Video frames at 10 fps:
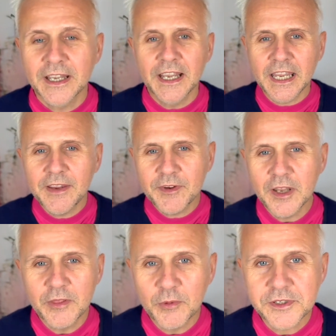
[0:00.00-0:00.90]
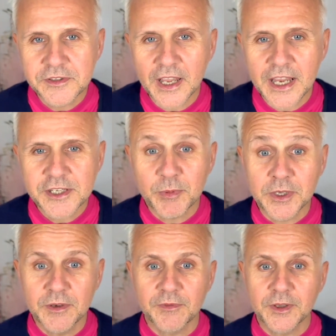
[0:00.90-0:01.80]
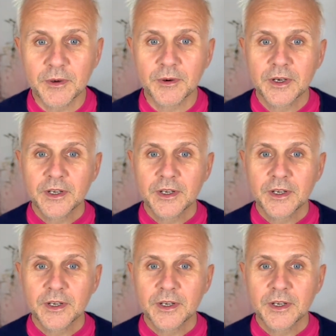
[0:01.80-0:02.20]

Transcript: Even in those days when you feel